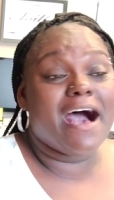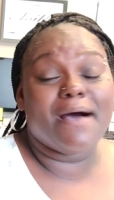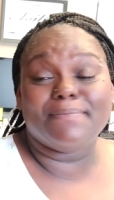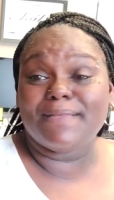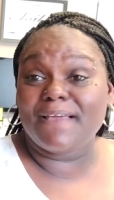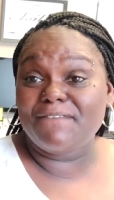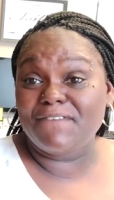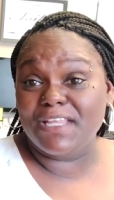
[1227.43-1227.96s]

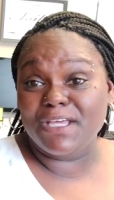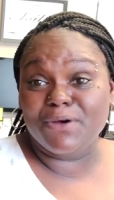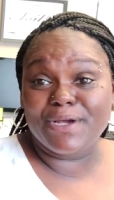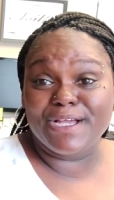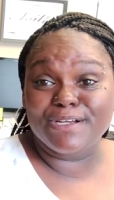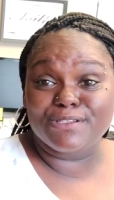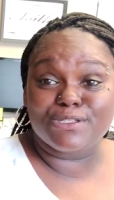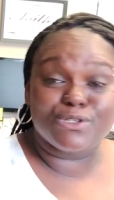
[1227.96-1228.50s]
Update video
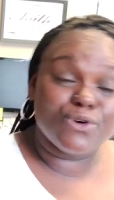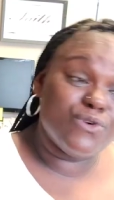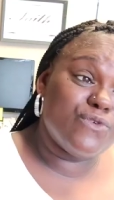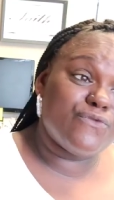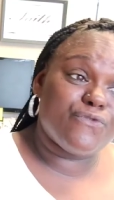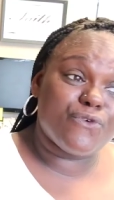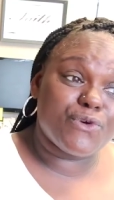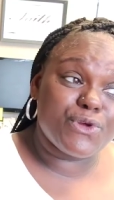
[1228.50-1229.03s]
here
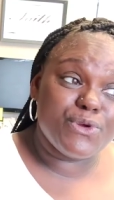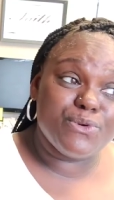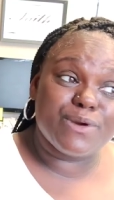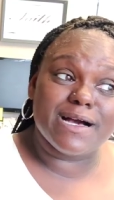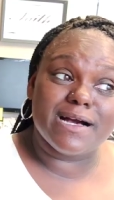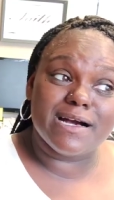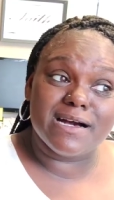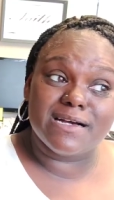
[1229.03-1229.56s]
soon for you
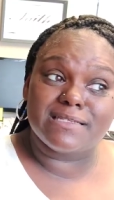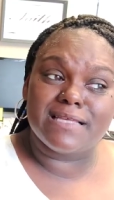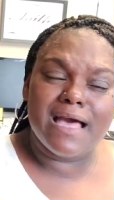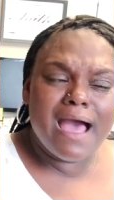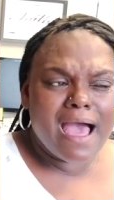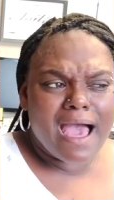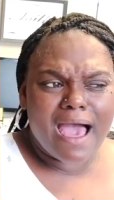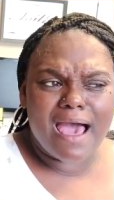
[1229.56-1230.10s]
because
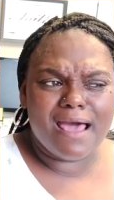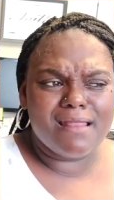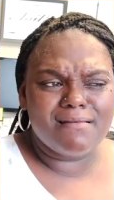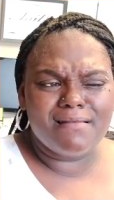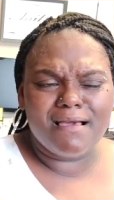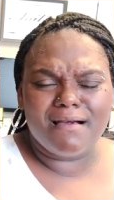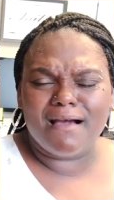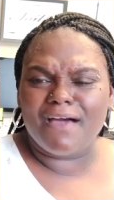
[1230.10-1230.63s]

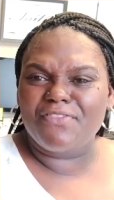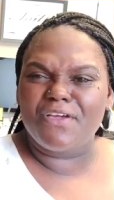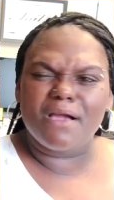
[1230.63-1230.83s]
I don't know.